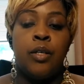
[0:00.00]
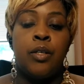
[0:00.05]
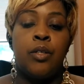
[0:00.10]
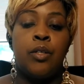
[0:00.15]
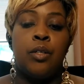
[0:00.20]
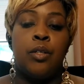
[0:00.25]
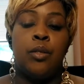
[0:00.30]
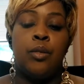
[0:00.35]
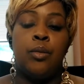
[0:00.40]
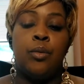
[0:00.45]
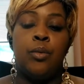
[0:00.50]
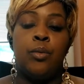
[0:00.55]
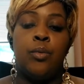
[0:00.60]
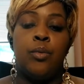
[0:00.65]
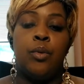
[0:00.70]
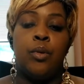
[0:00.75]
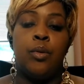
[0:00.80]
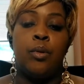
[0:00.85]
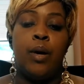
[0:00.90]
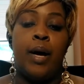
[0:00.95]
you
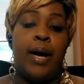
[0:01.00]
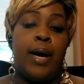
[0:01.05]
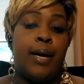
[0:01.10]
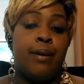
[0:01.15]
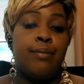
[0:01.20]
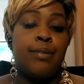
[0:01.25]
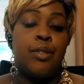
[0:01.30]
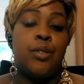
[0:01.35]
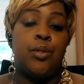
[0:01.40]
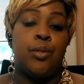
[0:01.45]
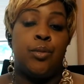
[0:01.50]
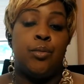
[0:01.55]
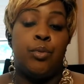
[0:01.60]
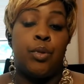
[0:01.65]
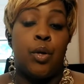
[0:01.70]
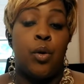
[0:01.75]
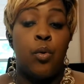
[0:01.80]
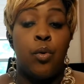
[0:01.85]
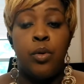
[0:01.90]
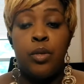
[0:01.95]
will have to
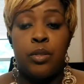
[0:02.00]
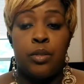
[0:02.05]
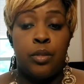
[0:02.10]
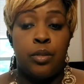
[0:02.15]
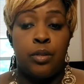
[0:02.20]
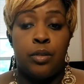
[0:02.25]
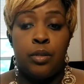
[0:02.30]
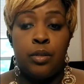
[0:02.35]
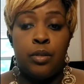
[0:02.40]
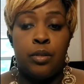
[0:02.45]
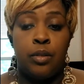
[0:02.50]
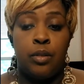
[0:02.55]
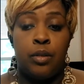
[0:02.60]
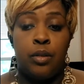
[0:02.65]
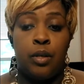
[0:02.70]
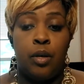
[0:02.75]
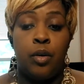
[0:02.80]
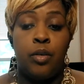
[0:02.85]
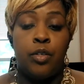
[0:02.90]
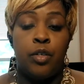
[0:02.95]
record this
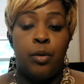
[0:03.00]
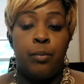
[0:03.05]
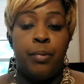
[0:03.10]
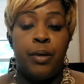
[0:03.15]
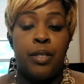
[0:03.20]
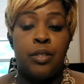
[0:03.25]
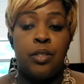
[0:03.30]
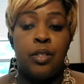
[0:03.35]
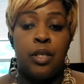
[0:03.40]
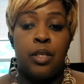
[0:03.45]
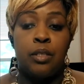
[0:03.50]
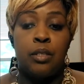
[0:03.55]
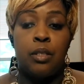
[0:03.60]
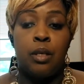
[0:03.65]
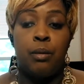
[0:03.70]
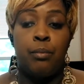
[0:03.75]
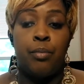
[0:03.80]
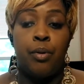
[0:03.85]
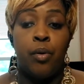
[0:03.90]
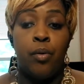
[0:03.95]
on your budget at
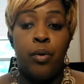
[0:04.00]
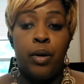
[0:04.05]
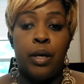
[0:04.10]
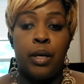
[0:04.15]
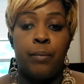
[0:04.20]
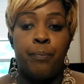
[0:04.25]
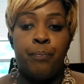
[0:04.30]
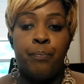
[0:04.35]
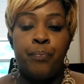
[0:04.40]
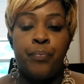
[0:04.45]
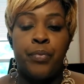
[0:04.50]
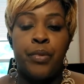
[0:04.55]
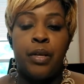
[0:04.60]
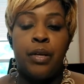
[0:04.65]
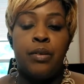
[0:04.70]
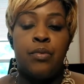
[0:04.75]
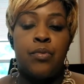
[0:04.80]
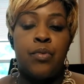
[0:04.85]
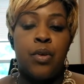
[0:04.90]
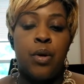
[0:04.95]
some point.
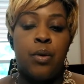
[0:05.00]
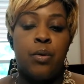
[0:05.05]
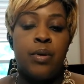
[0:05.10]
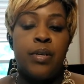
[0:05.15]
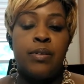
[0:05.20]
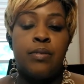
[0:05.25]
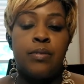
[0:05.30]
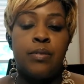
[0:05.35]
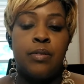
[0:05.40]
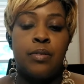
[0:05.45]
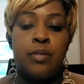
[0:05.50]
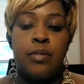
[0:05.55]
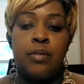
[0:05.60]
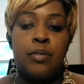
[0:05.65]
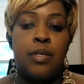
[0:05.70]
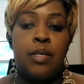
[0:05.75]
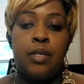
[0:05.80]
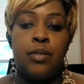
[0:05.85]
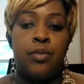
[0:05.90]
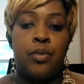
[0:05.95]
And so it's just
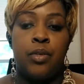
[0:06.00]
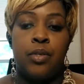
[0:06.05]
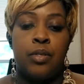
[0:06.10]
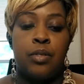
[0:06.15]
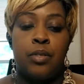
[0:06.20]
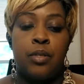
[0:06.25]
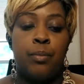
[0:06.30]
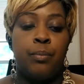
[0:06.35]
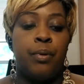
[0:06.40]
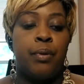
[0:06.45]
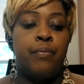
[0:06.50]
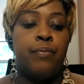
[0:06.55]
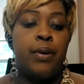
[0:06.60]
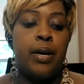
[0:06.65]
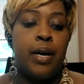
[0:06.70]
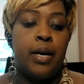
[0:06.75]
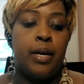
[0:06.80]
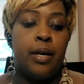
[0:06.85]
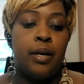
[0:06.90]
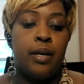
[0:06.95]
easier to
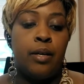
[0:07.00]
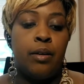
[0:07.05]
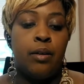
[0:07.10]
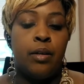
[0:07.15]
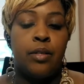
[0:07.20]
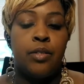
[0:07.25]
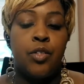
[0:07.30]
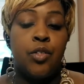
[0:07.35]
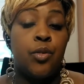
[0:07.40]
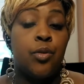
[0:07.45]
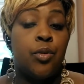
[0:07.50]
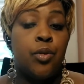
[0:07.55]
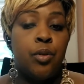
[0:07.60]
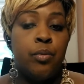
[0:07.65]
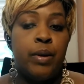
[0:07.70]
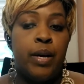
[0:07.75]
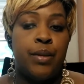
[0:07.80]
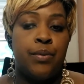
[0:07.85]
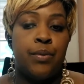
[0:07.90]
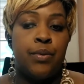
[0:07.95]
simplify sooner
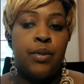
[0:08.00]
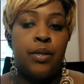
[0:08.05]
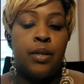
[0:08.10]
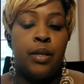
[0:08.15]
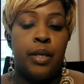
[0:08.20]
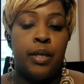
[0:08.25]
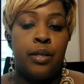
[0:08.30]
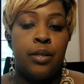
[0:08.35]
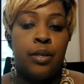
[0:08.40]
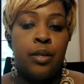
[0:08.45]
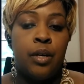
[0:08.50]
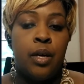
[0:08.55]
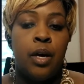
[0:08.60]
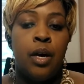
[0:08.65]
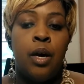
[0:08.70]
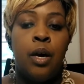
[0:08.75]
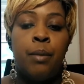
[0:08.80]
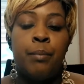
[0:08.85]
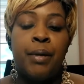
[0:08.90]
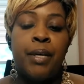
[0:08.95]
rather than later,
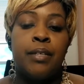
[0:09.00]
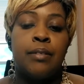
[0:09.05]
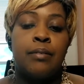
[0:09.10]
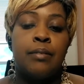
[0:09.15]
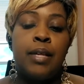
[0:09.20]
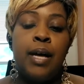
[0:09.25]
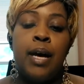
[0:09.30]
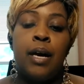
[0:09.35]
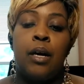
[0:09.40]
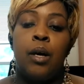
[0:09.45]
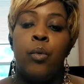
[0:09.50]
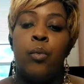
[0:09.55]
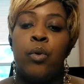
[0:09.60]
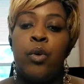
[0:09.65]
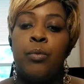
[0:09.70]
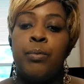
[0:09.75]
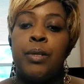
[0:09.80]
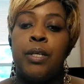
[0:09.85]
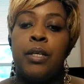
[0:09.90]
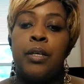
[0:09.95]
because NACA
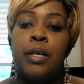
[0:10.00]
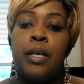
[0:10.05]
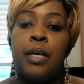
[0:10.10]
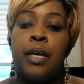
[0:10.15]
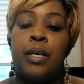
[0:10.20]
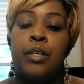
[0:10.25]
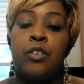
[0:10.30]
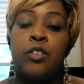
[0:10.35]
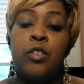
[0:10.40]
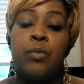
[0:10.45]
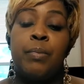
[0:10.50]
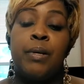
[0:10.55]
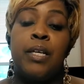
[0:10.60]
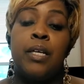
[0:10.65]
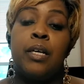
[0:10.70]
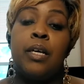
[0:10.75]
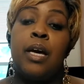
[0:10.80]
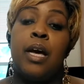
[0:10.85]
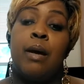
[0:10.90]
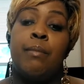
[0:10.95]
will be looking at your
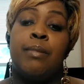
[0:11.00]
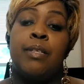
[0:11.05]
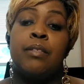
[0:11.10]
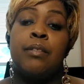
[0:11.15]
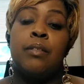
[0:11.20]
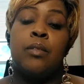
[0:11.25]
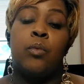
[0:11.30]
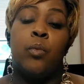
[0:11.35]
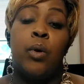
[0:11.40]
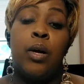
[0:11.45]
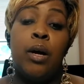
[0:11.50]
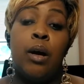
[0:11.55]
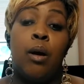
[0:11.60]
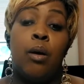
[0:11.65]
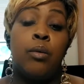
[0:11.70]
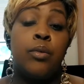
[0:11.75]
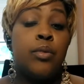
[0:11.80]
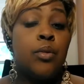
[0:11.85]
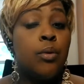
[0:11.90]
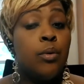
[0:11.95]
spending habits as
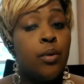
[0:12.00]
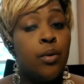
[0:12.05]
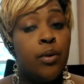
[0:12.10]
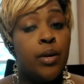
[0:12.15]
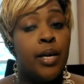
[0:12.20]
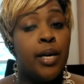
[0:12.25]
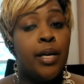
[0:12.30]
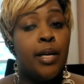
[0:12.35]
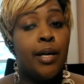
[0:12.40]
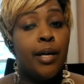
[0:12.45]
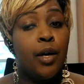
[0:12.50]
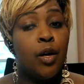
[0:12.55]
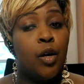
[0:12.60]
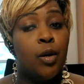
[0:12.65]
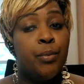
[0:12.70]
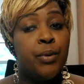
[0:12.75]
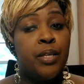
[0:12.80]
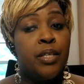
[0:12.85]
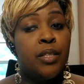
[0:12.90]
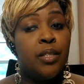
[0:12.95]
well. So go ahead and
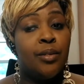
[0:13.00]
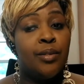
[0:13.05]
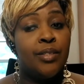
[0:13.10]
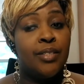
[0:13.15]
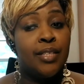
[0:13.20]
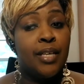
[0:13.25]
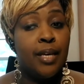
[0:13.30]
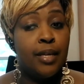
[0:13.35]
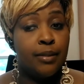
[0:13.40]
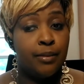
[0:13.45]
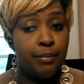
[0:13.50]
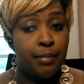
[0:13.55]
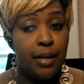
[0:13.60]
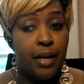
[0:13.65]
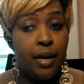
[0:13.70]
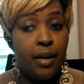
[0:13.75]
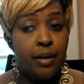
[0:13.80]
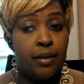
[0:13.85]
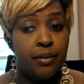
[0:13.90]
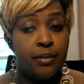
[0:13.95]
curb your enthusiasm
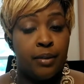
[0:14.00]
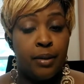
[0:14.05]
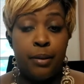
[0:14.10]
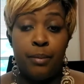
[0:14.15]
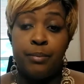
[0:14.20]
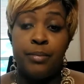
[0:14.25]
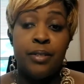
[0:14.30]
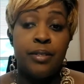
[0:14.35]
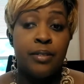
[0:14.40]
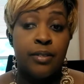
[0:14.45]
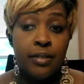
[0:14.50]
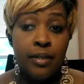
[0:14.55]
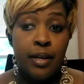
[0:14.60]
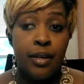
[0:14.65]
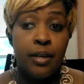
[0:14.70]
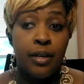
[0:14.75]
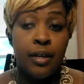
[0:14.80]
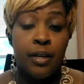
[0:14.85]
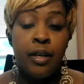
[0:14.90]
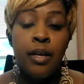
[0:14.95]
now. I'm just
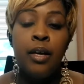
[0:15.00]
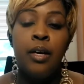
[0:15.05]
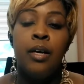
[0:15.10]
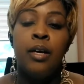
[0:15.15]
saying,